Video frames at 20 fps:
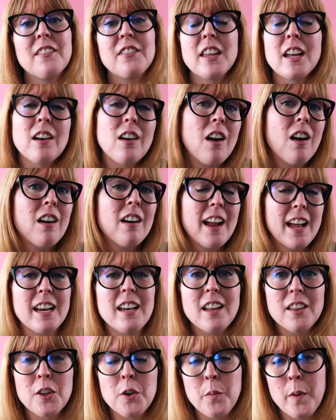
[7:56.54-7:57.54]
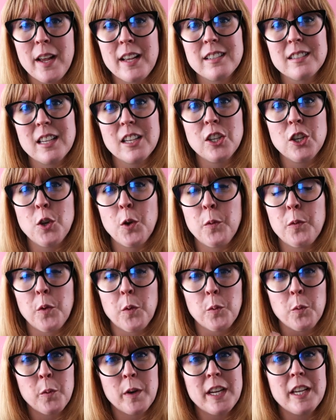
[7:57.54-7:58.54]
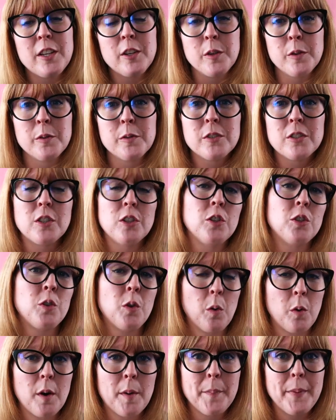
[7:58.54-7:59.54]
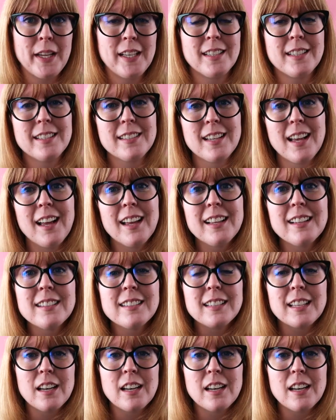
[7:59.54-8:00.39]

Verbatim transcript: If there are any other ways that you've reused your pin designs